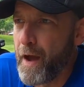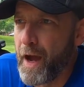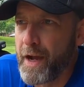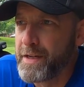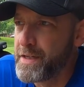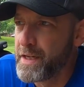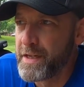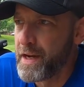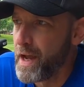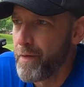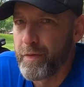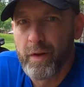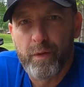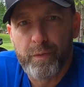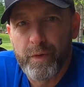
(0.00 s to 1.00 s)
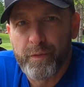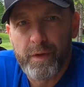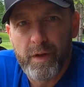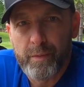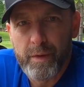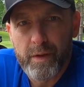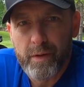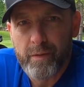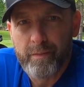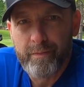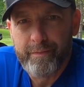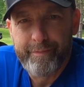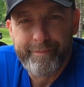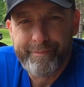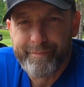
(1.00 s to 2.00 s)
I didn't have another 50 in me though.
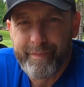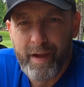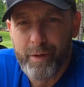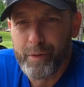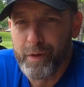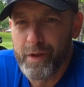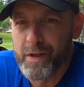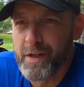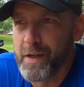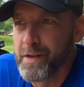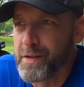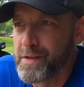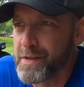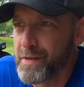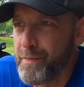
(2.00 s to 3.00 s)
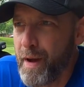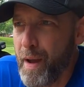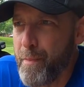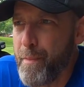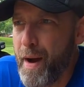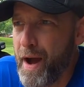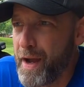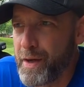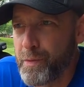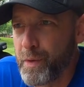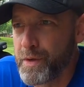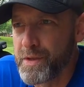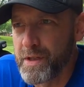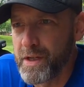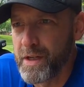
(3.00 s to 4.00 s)
I really didn't. My mind
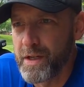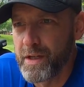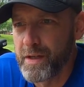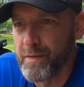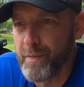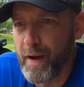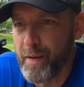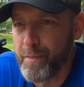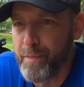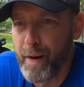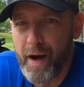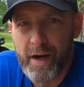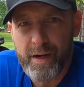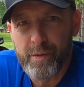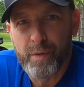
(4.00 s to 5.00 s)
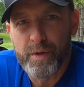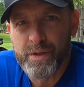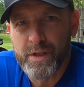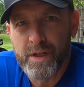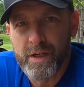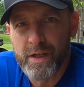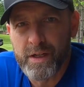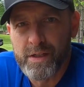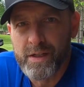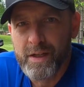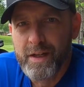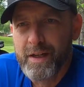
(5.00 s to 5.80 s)
wasn't in it. My body wasn't in it.